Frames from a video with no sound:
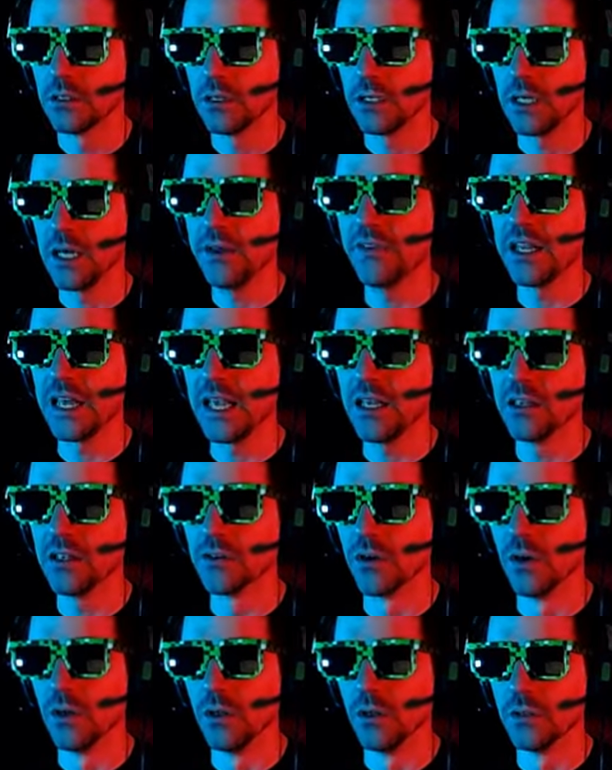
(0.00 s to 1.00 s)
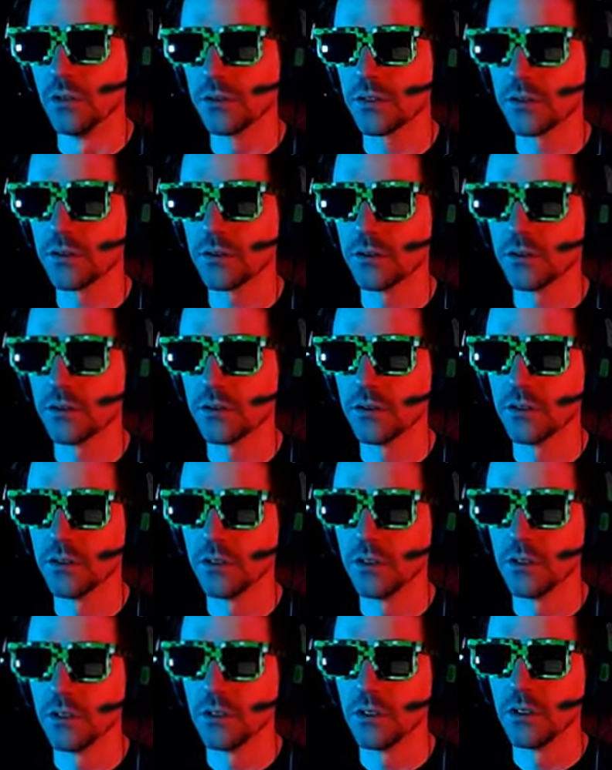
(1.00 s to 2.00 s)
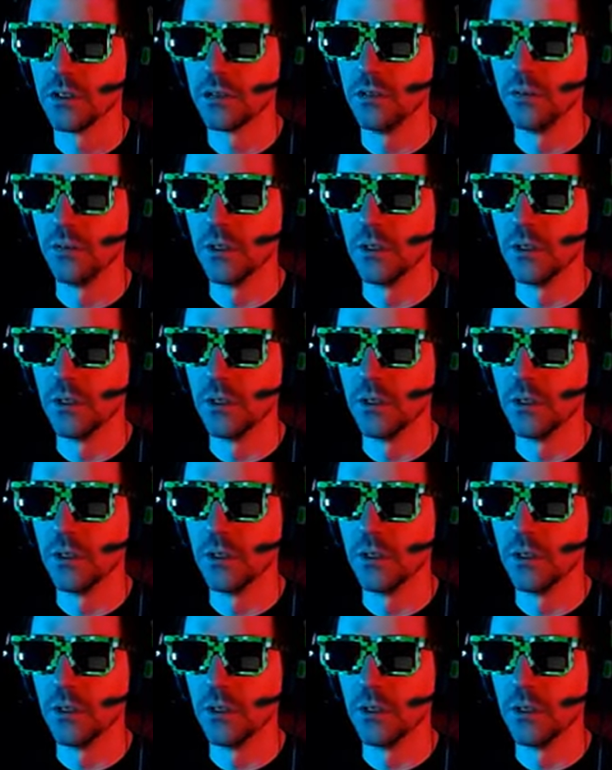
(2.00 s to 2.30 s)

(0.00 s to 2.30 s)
I have an eight-year-old who,